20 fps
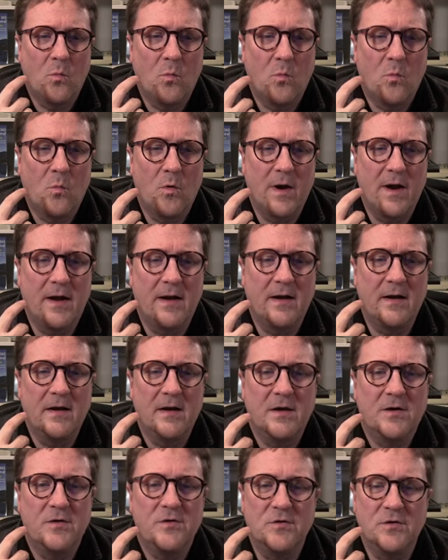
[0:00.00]

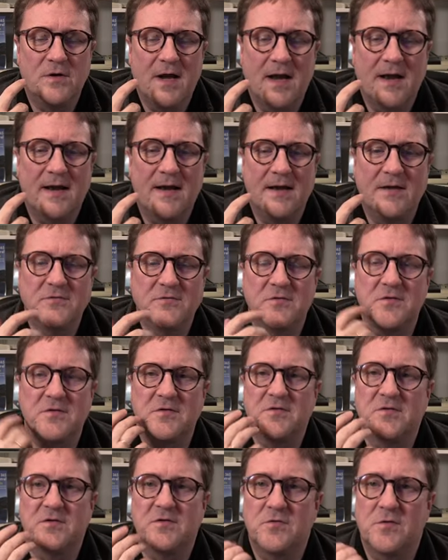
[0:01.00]
when you get into
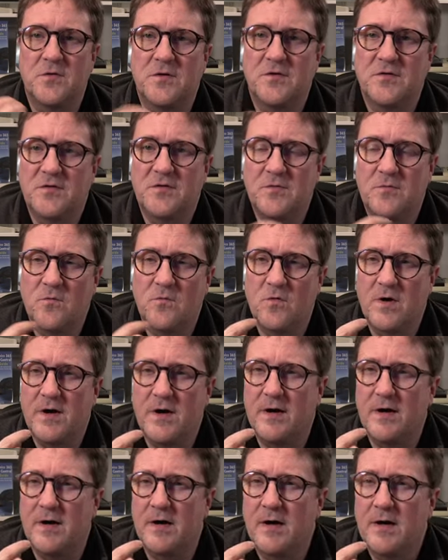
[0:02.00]
the situation
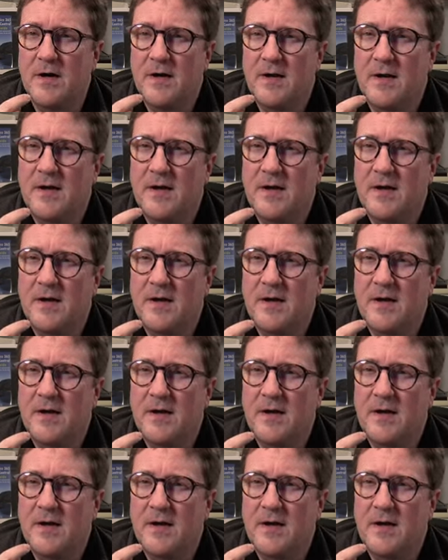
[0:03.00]
where